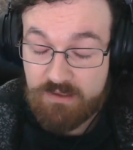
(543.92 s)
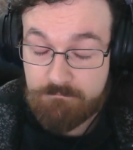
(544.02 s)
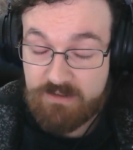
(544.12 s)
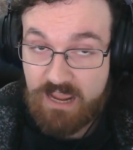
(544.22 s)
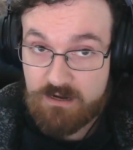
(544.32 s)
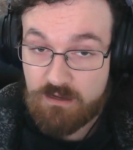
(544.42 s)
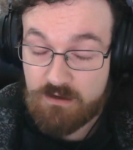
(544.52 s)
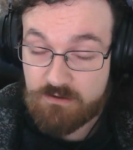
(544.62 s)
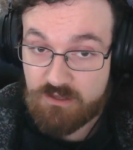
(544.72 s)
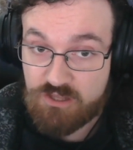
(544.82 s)

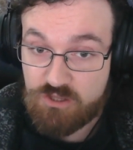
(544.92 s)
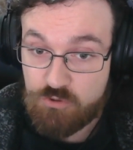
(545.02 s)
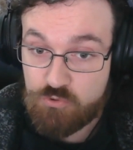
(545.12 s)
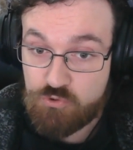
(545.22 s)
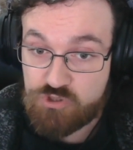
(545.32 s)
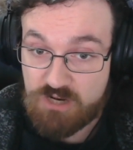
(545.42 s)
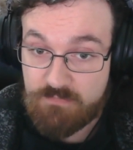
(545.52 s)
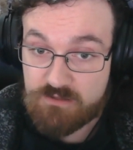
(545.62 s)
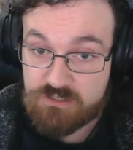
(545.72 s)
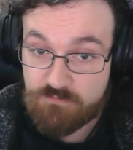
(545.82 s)
catalog huge
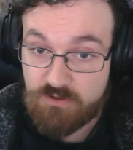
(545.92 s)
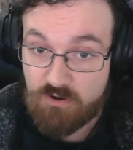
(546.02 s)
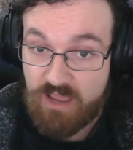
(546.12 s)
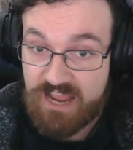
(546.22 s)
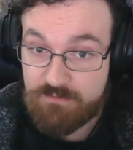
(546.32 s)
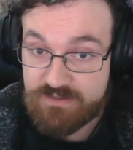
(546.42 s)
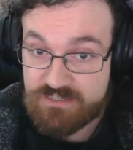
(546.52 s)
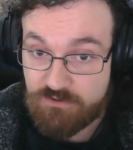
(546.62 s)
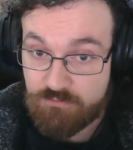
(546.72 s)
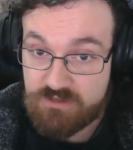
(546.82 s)
amounts of, you know, anime
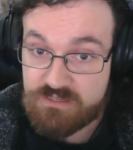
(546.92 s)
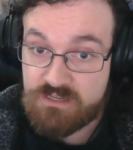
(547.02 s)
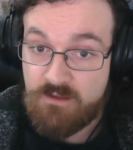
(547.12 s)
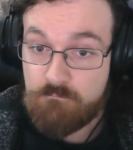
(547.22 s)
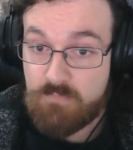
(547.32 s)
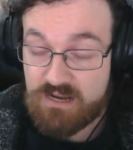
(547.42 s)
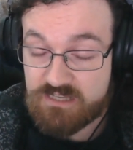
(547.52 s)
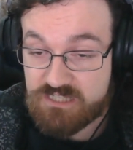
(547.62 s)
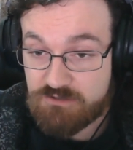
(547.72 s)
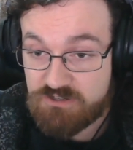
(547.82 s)
series, manga
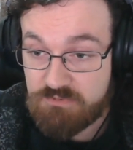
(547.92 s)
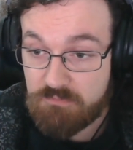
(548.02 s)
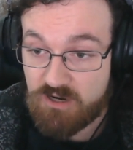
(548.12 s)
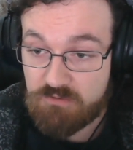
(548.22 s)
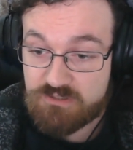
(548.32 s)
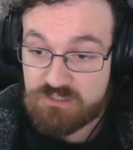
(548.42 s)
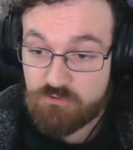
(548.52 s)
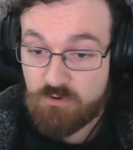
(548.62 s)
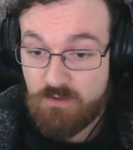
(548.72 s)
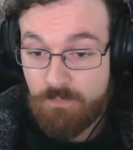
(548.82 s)
series. People are able
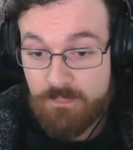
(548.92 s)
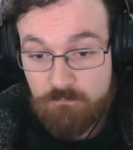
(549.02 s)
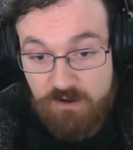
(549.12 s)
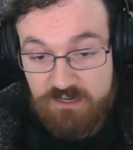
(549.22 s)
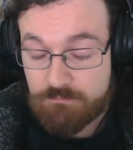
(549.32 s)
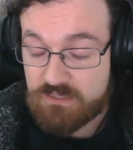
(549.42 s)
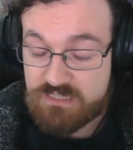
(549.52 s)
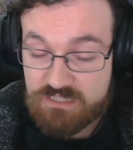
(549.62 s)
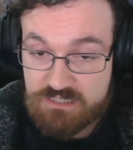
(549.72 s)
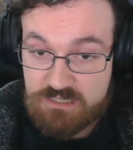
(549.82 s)
to write up
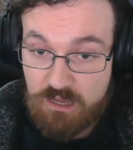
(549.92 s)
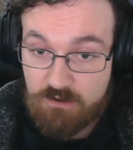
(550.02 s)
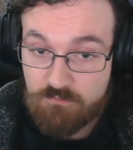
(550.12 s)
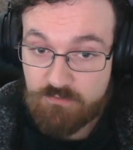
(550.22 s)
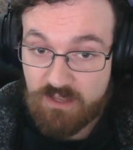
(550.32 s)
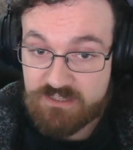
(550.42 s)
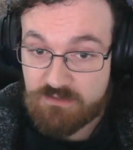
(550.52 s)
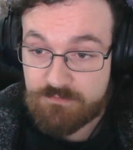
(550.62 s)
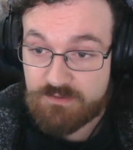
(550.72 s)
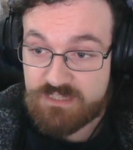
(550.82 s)
lists of like
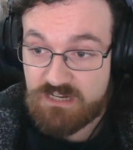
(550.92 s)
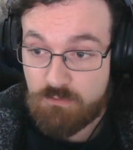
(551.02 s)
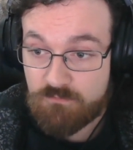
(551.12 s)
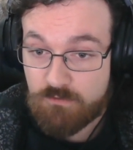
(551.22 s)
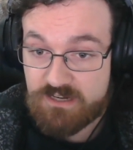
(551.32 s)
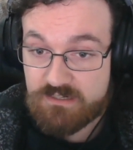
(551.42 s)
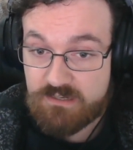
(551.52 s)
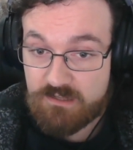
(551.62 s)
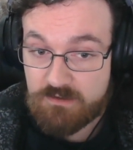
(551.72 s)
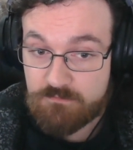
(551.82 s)
stuff they've seen and what rating
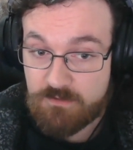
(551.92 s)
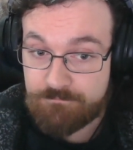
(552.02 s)
they'll give them.